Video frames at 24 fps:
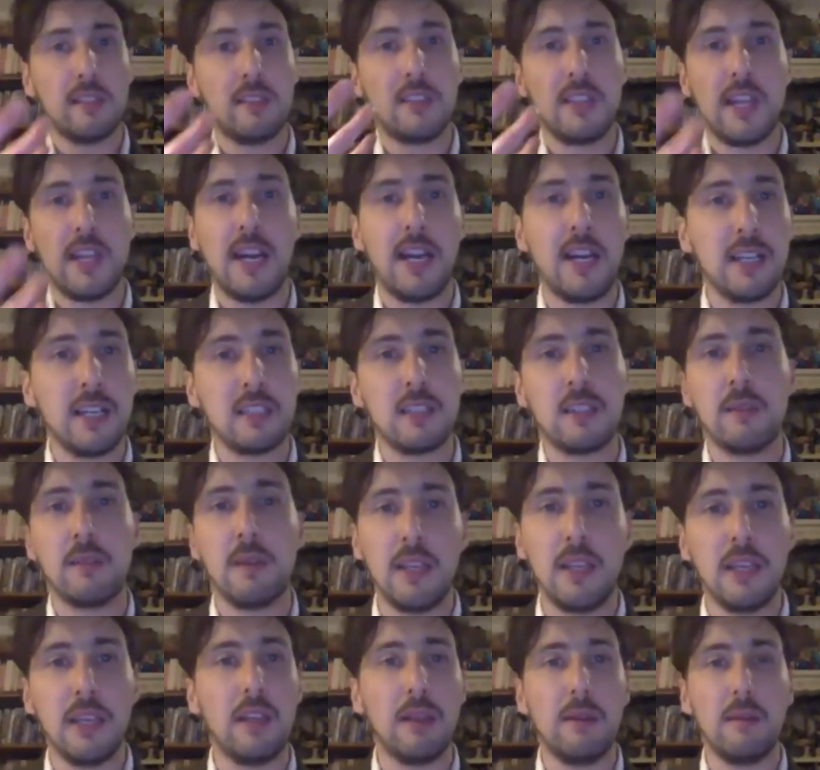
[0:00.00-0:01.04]
dark
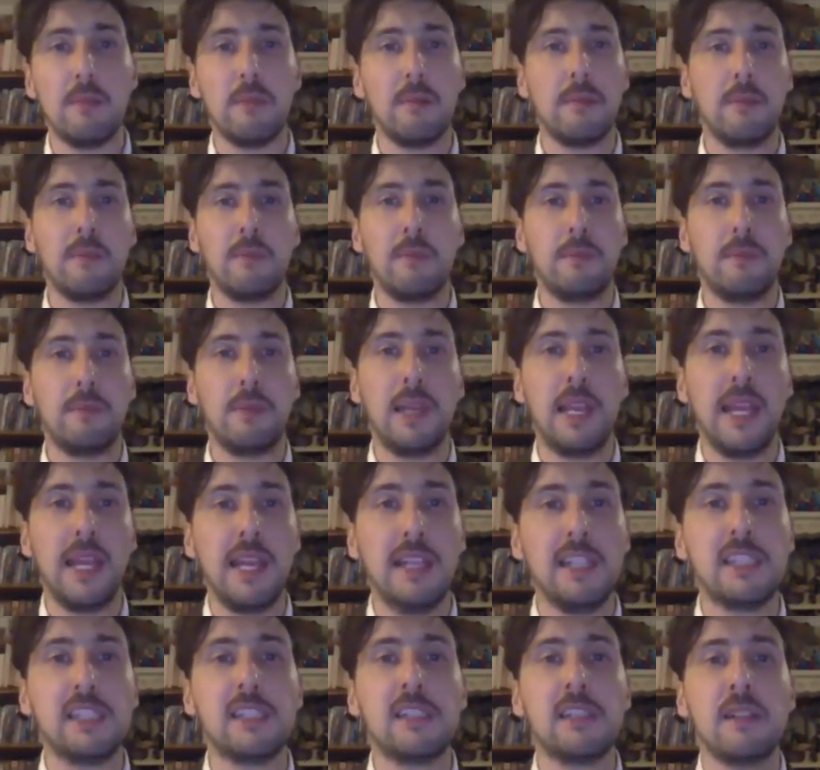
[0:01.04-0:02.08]
um,
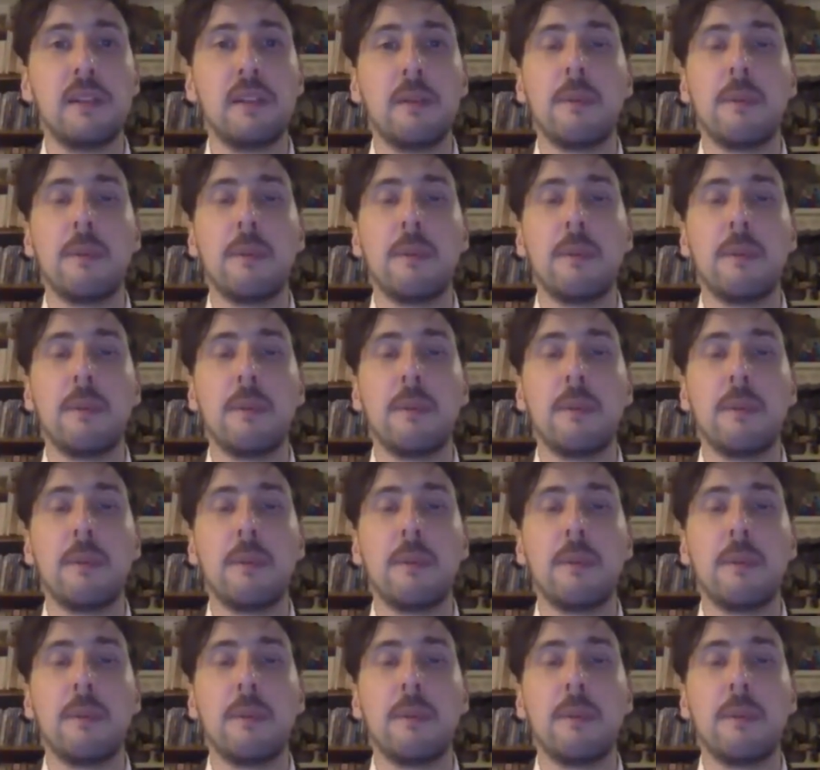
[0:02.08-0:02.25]
place.